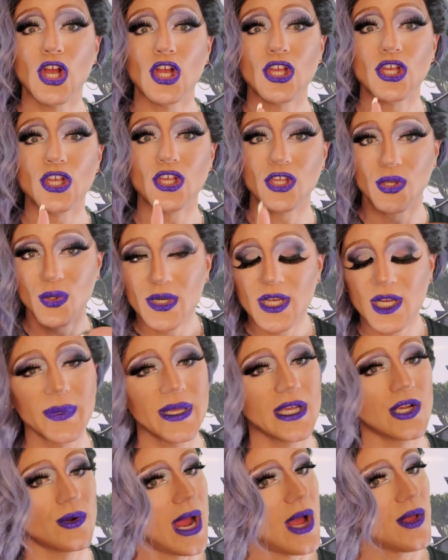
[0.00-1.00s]
you can
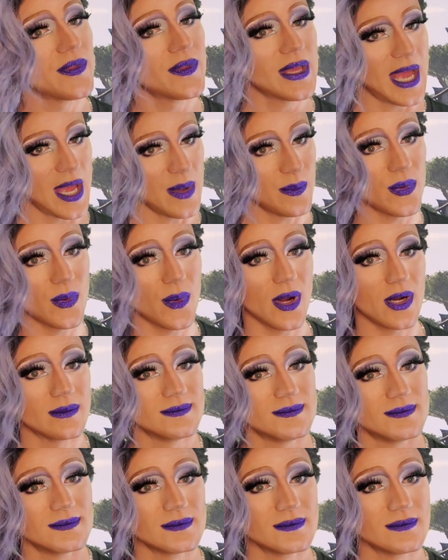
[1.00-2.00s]
be crowned the Emperor.
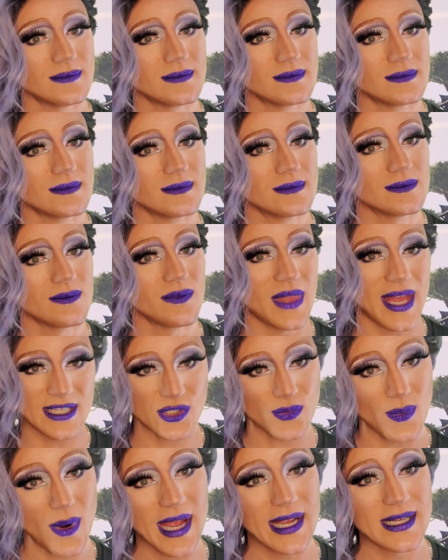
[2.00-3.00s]

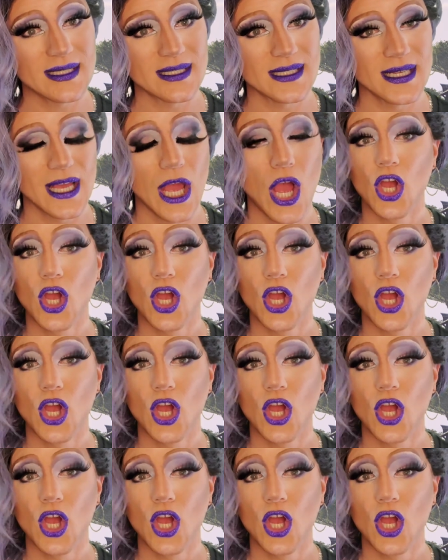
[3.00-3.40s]
That's right.